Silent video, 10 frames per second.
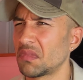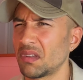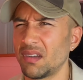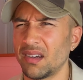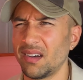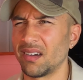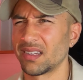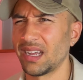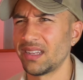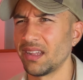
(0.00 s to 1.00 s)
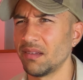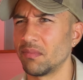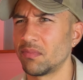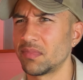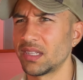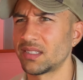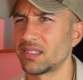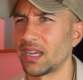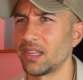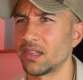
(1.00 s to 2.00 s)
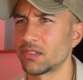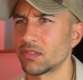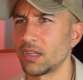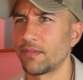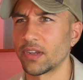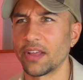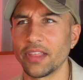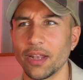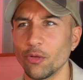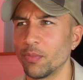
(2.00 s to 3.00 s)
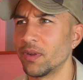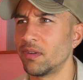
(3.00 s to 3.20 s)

Oh, goddamn. That's tight, actually. I forgot that loop.